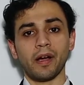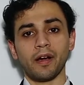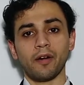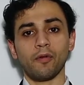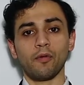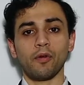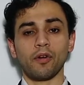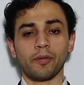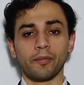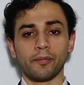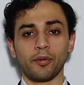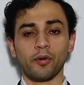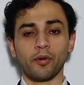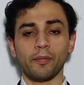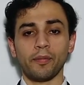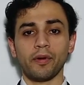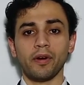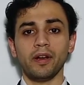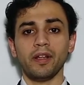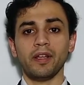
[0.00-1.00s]
work
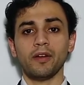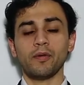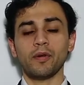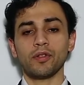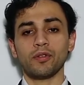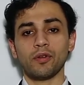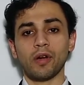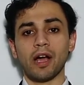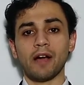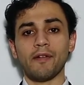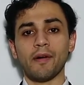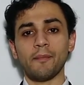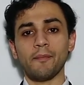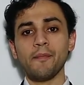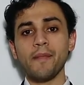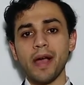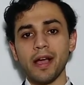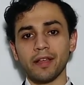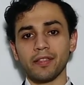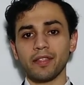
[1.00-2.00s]
properly when you have a
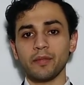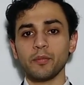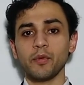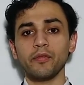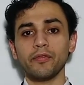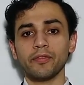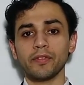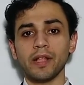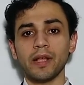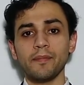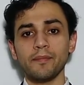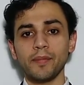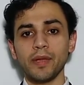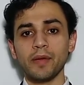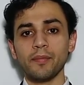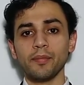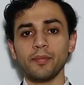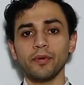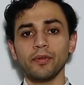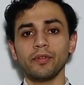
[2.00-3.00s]
maximum of 10
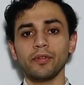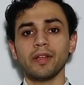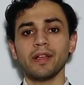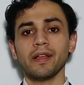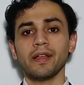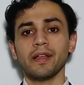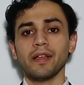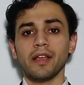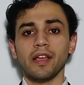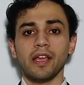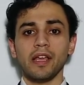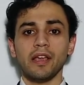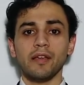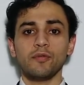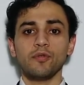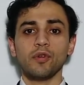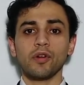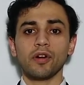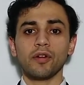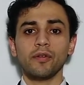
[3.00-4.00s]
people. If
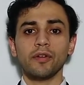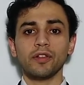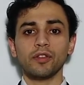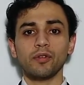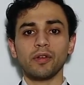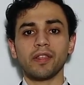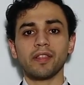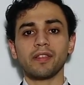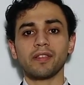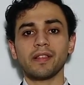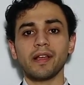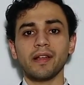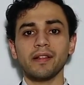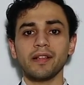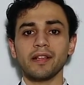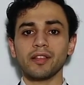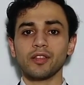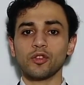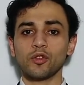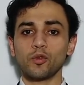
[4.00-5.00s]
you're going to extend
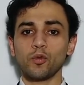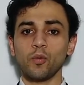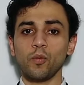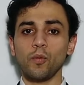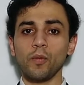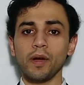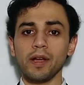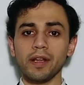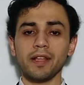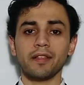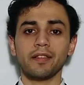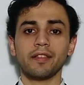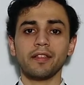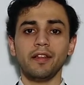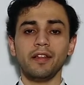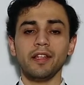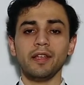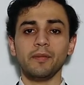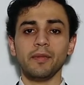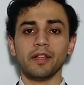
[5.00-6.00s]
it, 20 is the
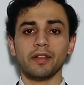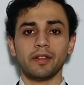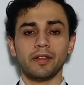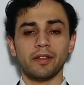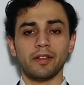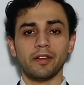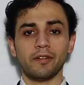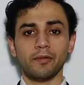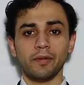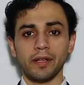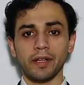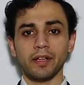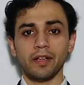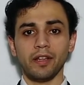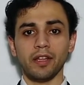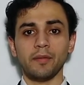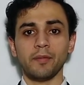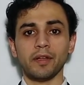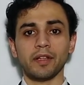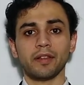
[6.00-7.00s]
limit, the real
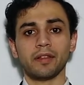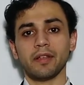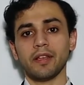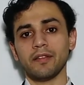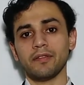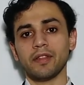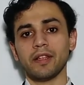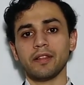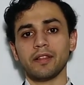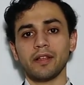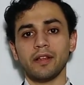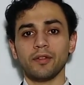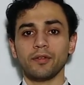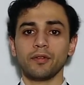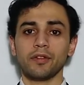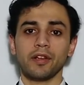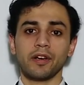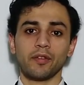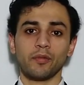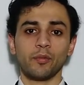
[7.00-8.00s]
limit. If they tell you
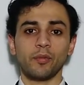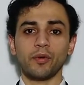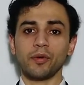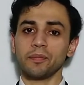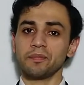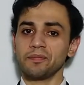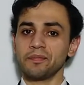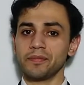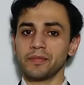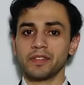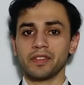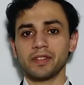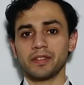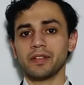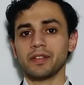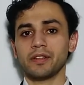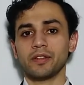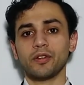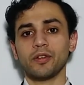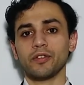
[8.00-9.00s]
there is more,
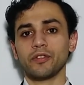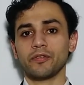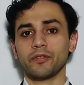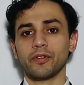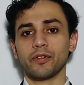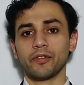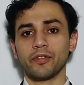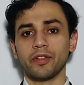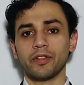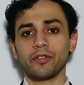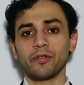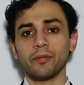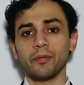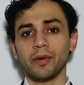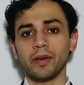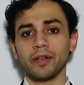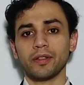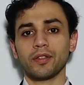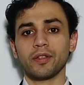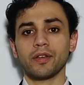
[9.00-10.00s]
don't trust it too
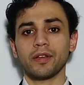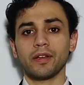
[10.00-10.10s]
much.